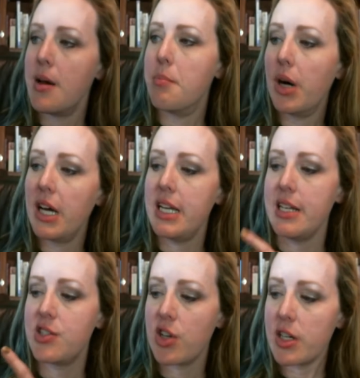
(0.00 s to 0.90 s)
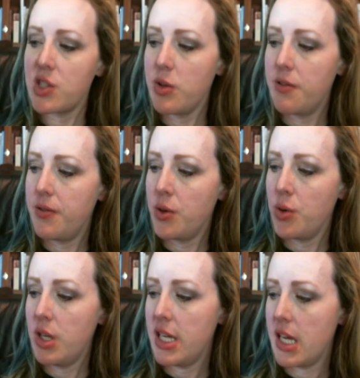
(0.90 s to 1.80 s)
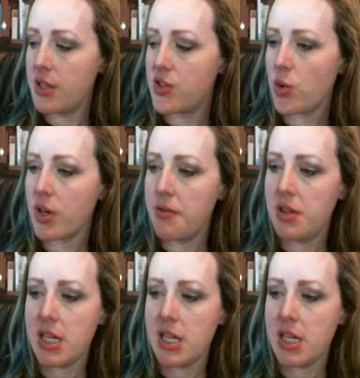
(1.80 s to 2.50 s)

But It Starts With Food is sort of